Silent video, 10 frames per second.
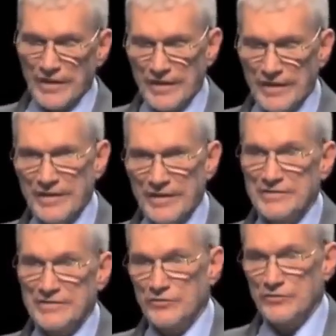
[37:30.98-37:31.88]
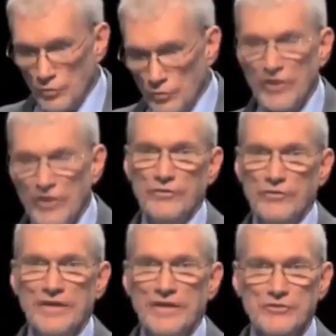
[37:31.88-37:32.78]
and you will know.
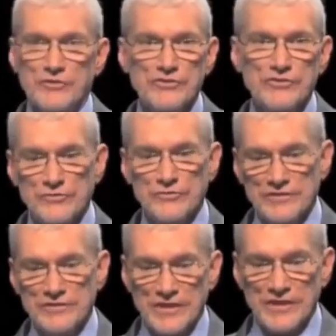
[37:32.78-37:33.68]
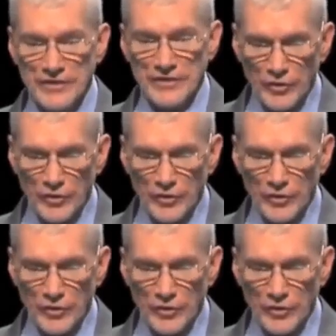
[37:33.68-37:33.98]
As Christians, we can say we